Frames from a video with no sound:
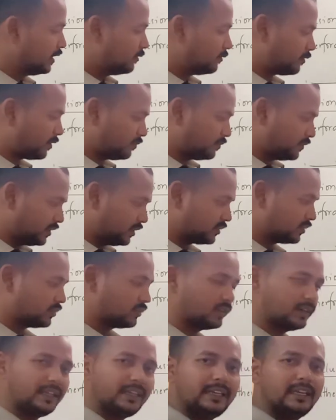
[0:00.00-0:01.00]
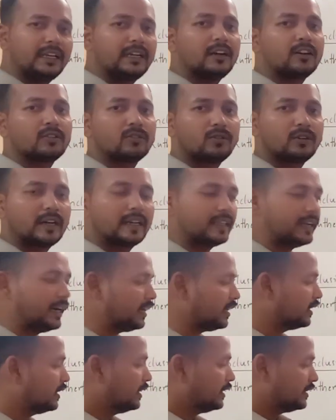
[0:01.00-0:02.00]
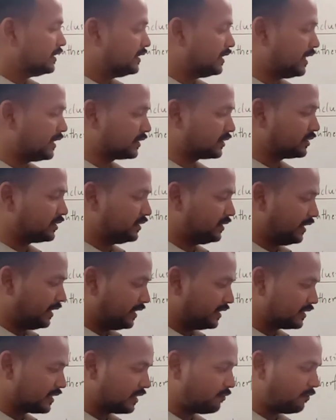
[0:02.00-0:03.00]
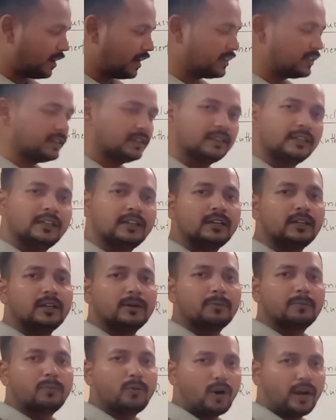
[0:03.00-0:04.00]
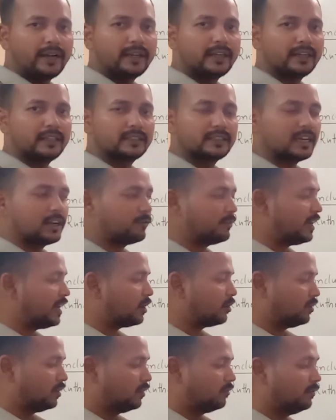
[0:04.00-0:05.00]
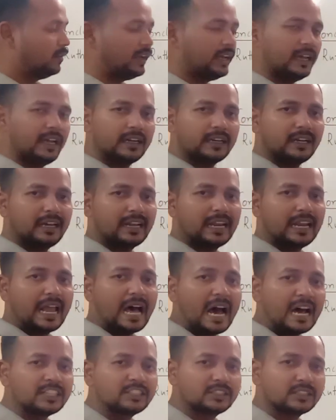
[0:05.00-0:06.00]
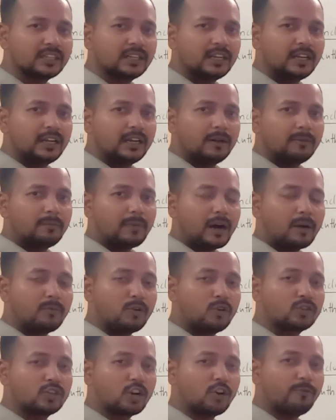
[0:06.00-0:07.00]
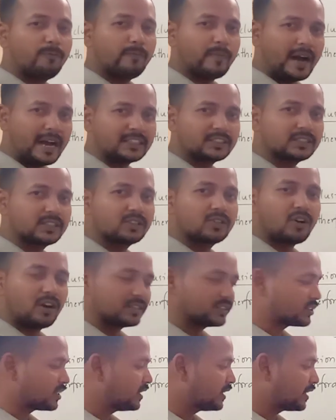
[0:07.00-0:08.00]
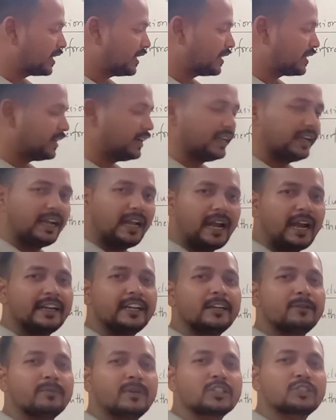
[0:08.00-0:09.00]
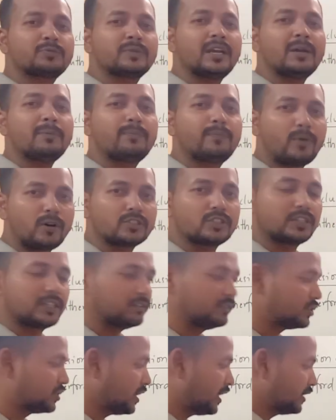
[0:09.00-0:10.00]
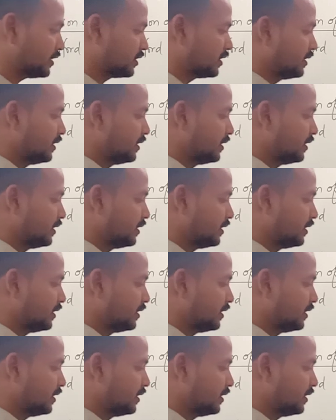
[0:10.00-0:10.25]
From this only he concluded that yes, there is a one point is where a large amount of mass concentrated and it must be a positive charge.